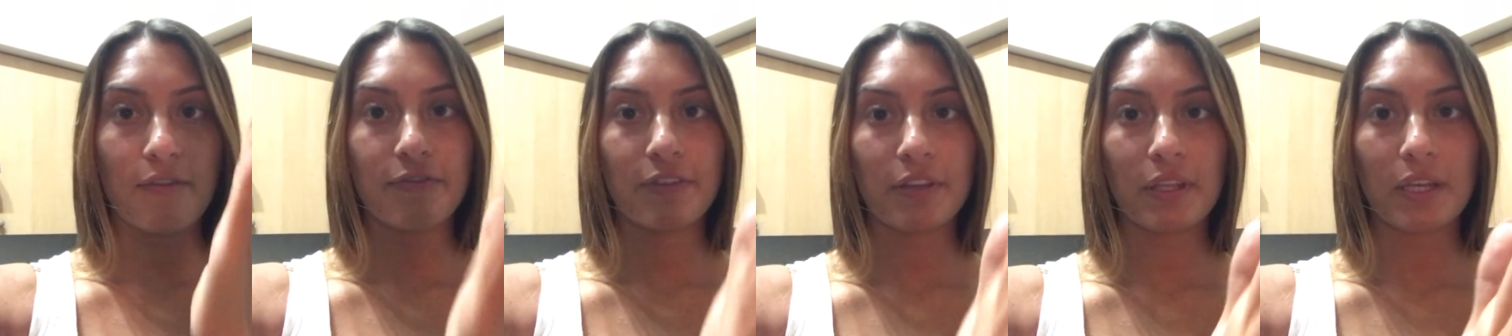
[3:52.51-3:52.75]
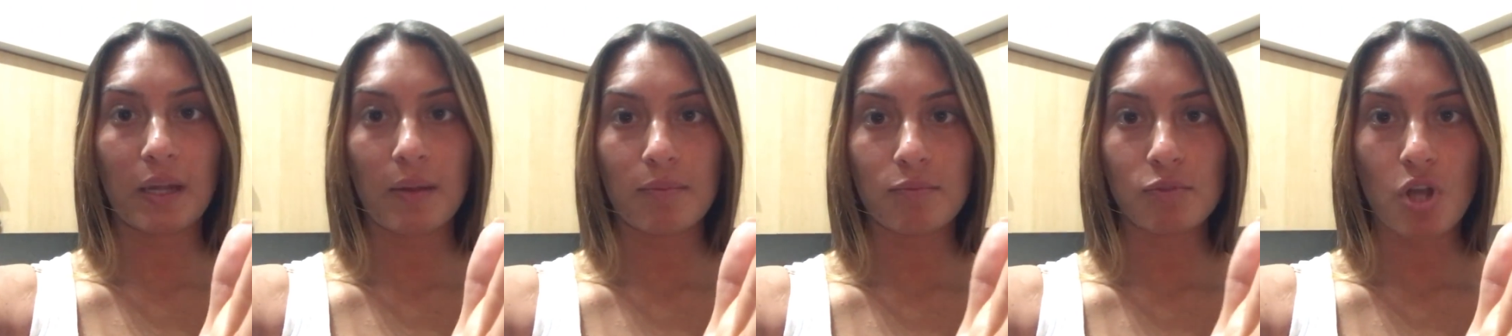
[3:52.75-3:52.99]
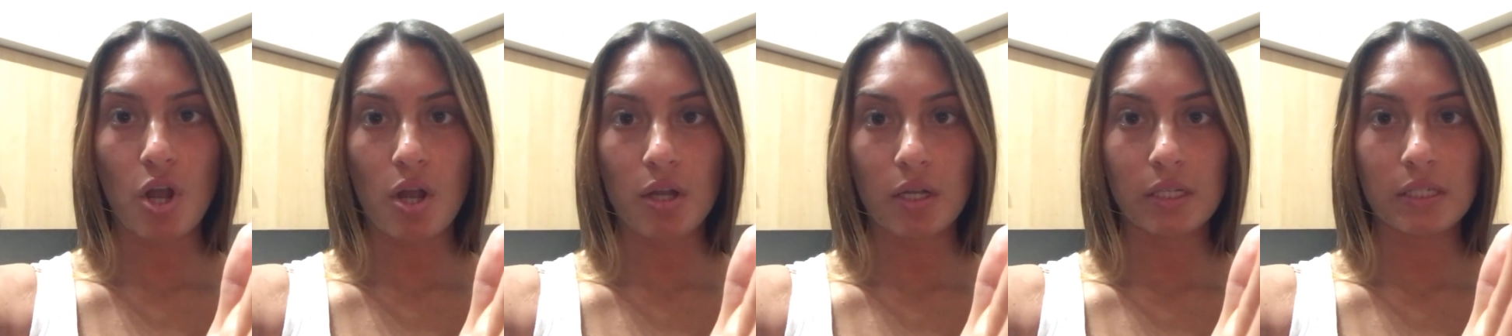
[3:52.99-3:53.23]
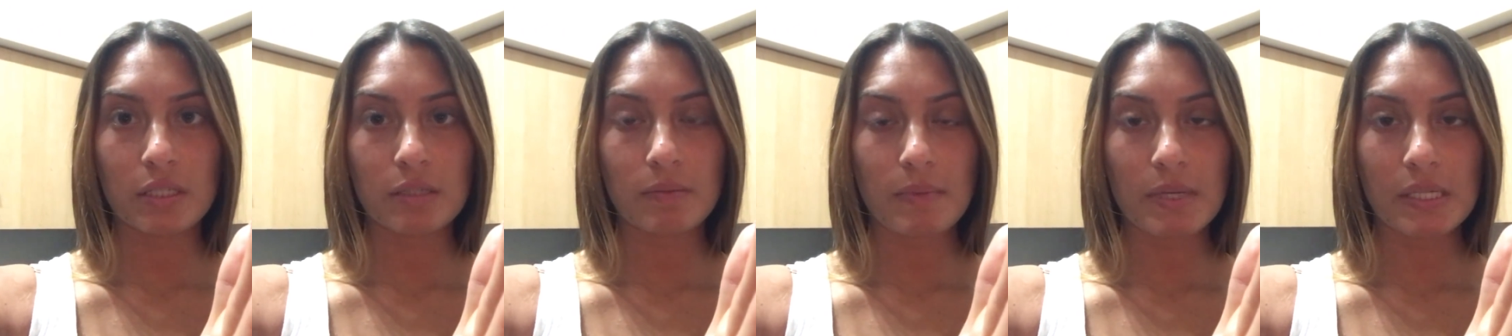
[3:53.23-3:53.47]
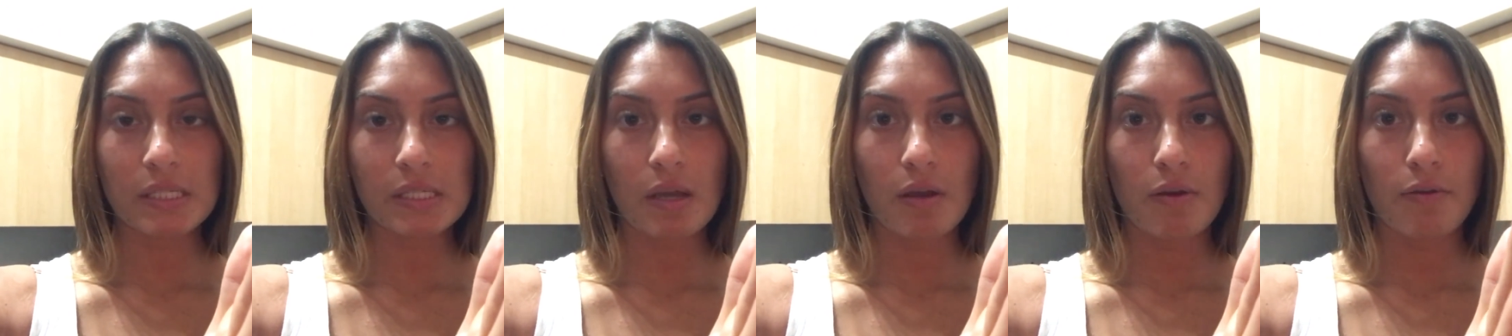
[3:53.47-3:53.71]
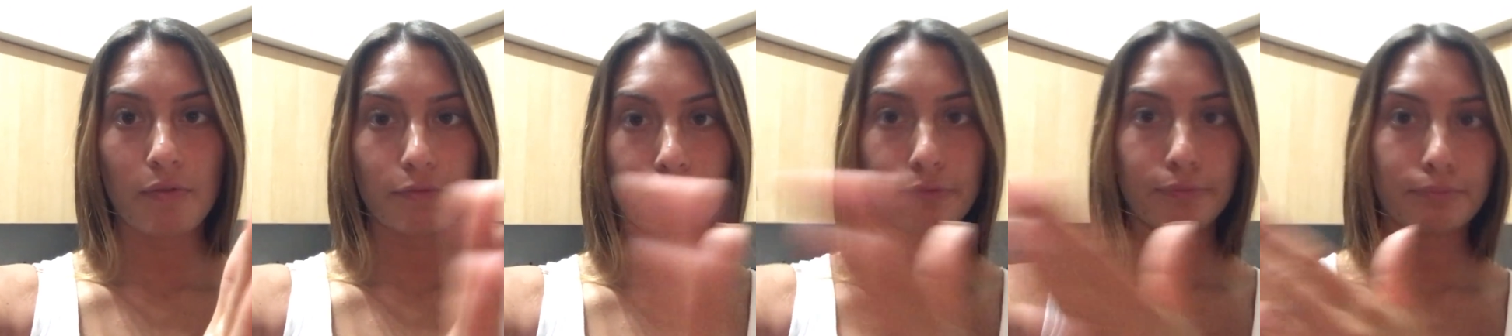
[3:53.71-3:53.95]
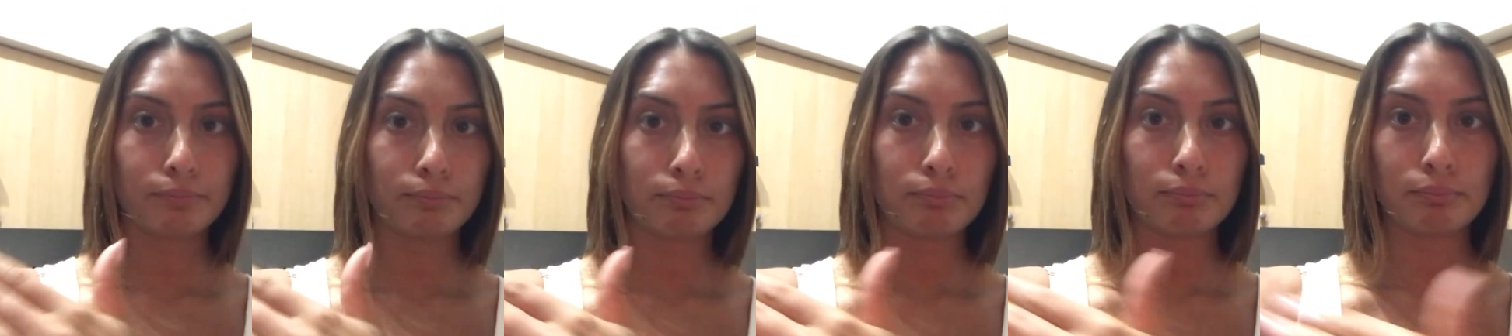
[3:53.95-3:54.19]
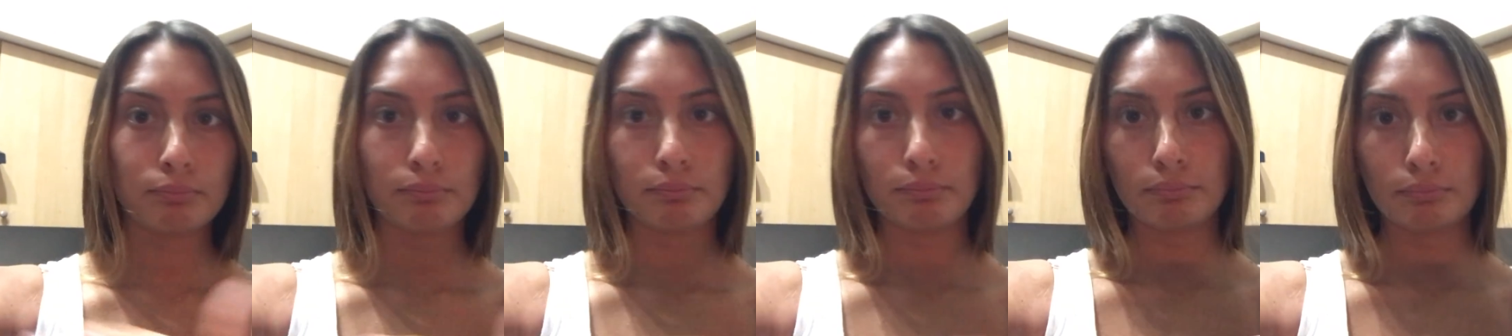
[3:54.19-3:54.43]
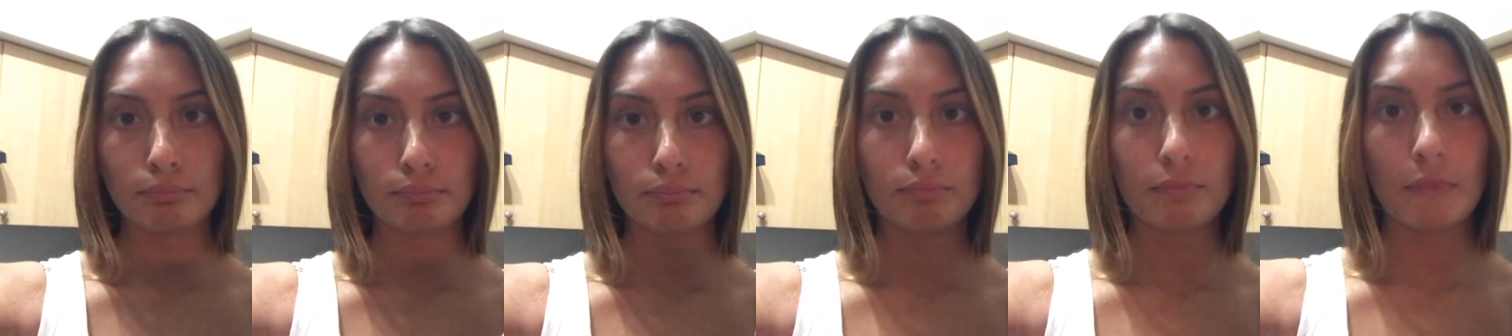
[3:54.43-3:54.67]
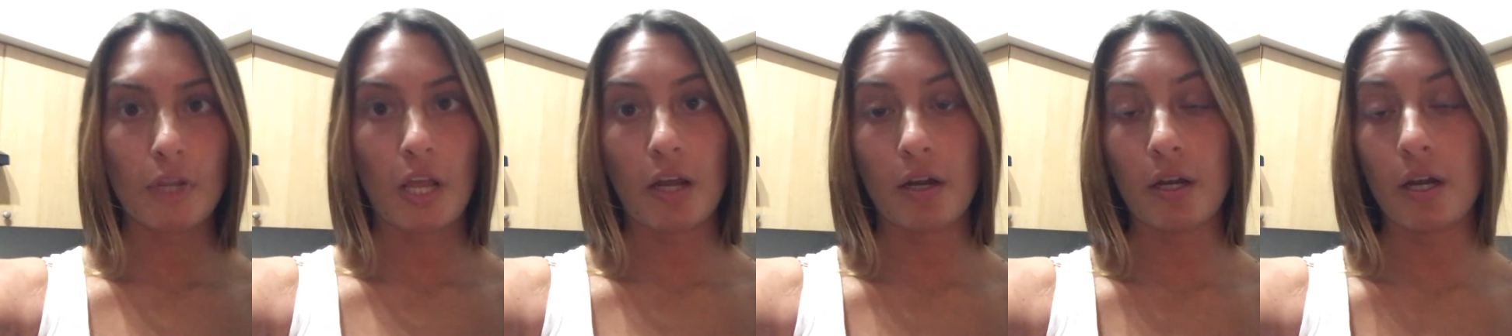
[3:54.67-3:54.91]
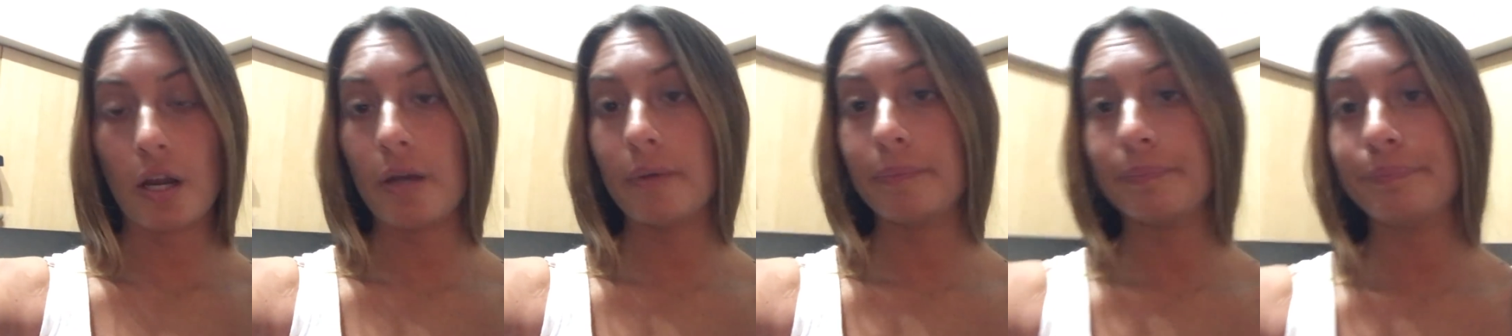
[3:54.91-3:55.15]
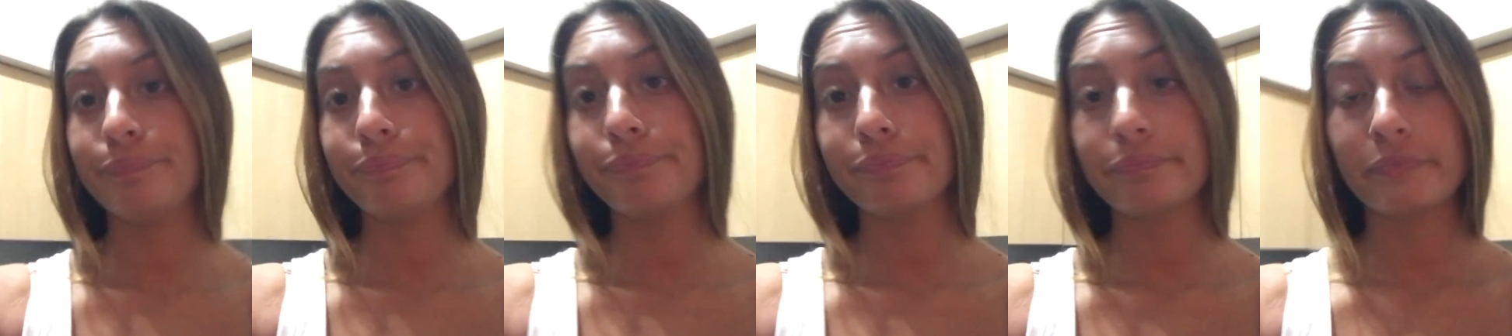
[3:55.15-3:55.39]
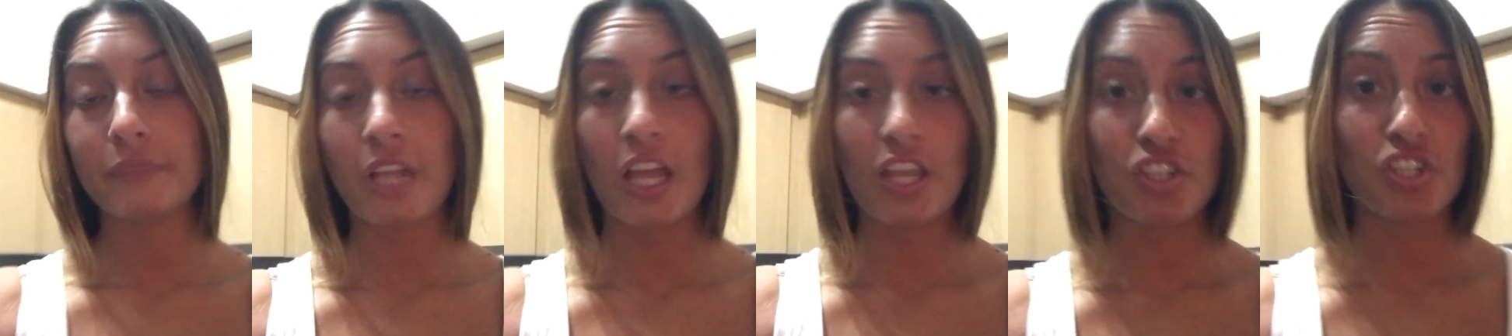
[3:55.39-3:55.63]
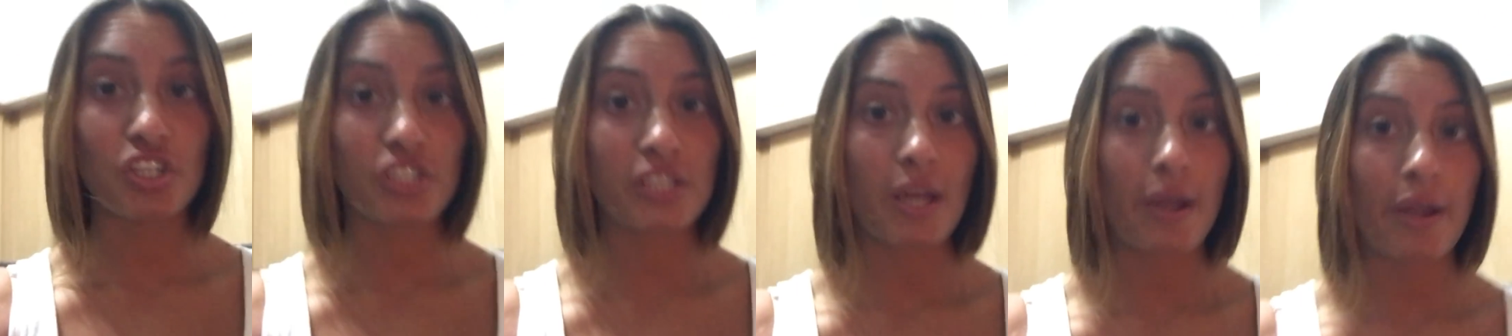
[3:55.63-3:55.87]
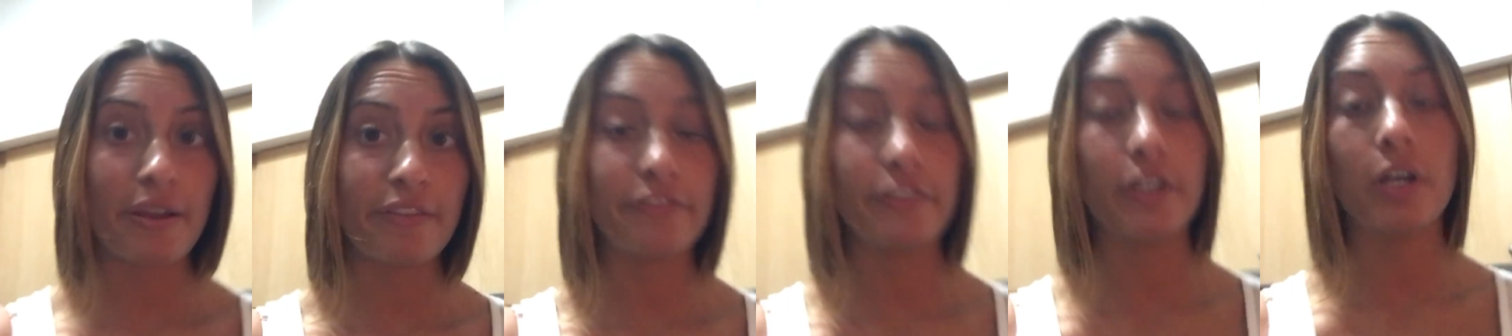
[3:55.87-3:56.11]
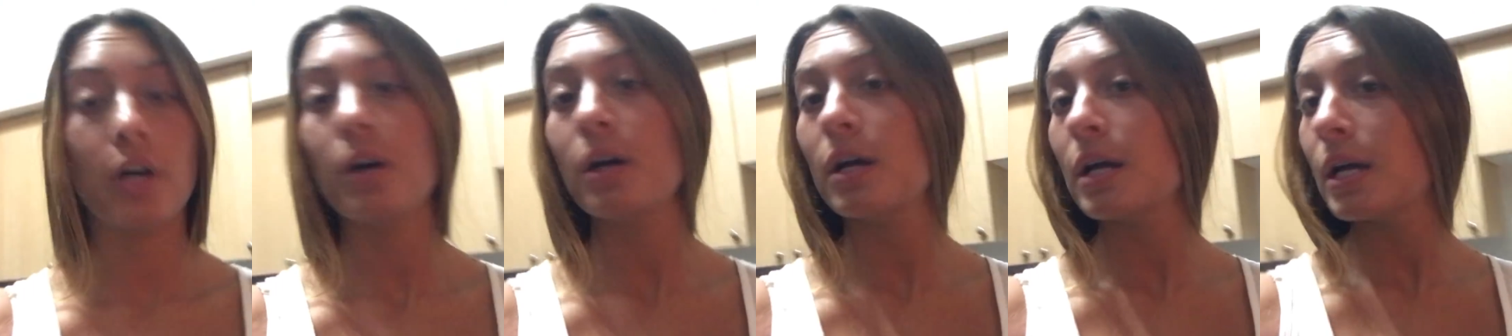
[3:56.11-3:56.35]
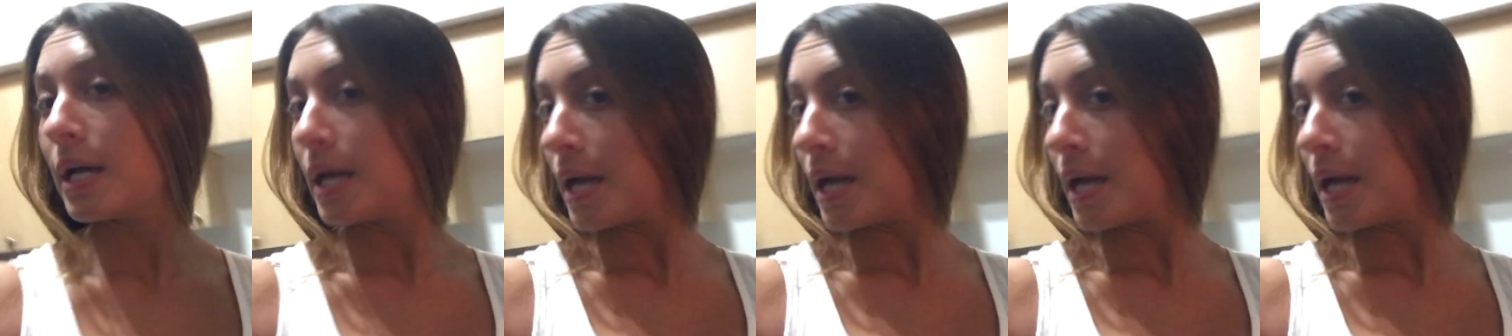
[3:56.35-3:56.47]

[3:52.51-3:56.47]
feel like I'm talking to myself. I don't know. That's just how I feel.